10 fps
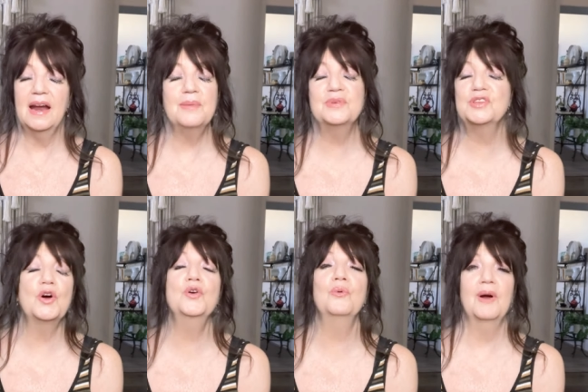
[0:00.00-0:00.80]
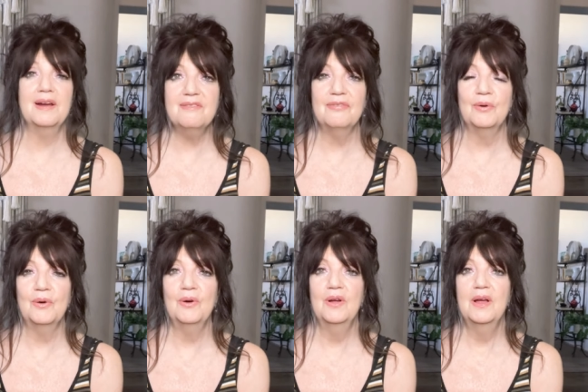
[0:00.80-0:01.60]
and I'm so
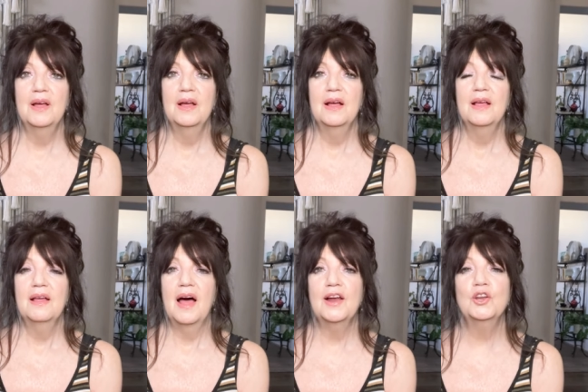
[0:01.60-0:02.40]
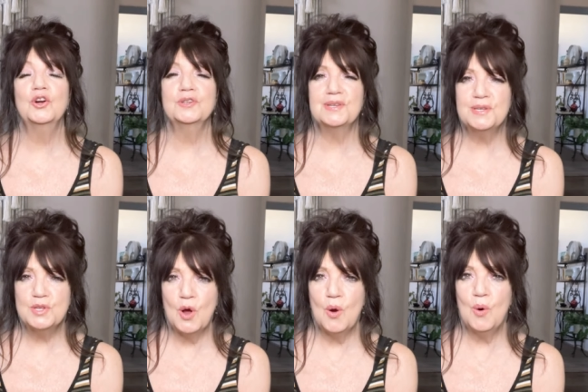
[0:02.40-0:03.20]
grateful. I learned
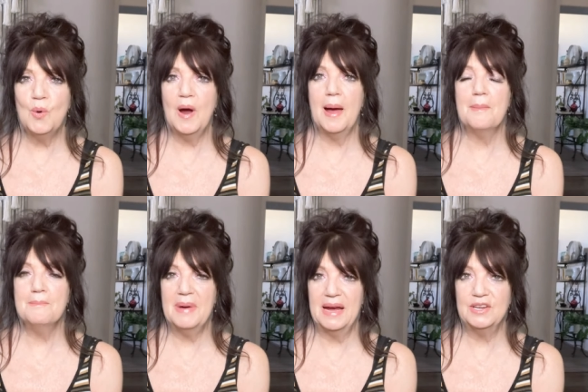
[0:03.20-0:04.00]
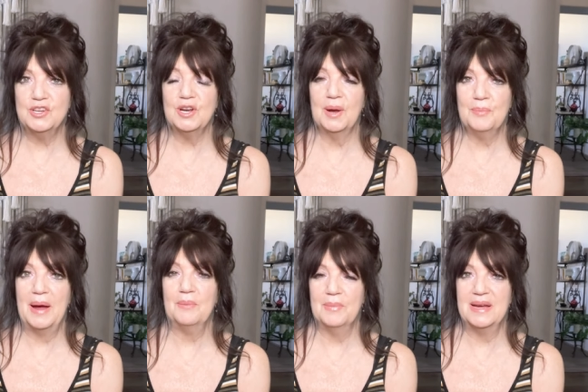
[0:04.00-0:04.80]
so much
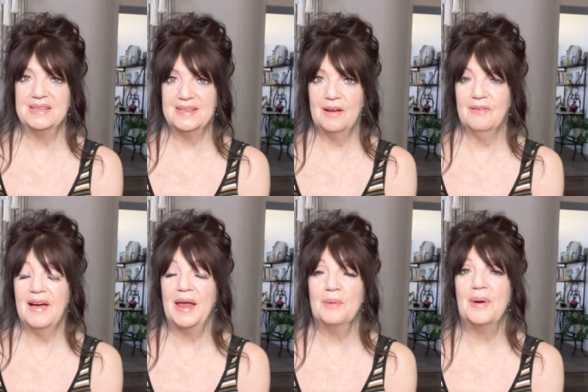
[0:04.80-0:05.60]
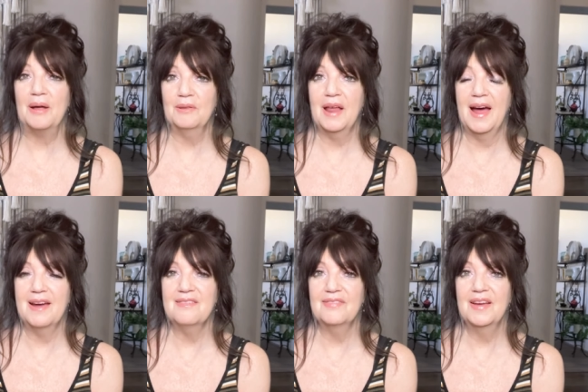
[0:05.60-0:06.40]
about myself and about
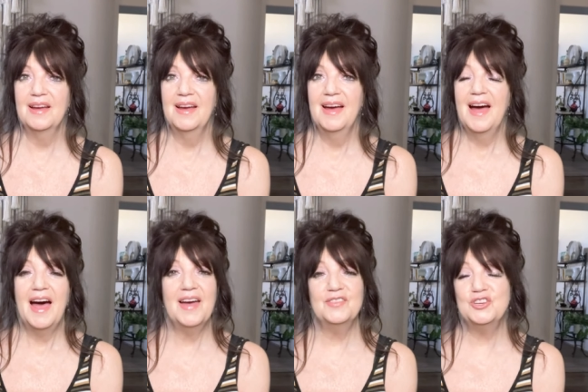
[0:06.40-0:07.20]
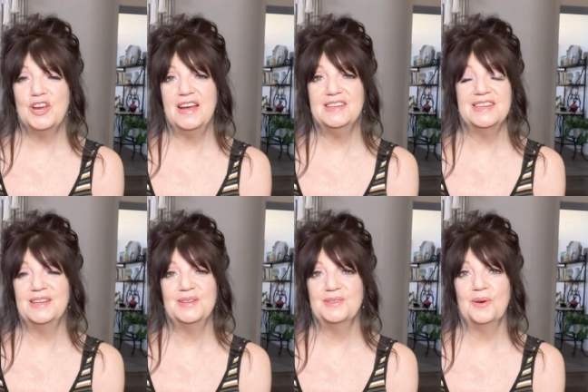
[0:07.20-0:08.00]
life. I've changed
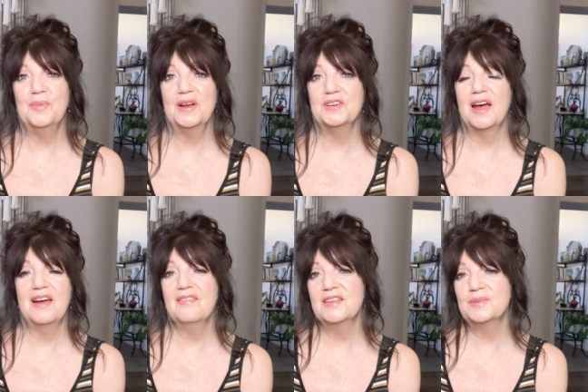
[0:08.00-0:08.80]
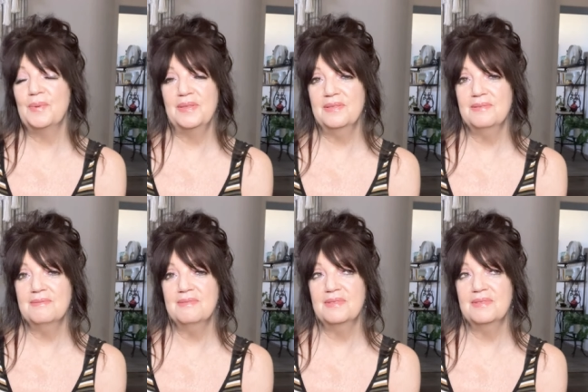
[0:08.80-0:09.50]
things so much. I, it's been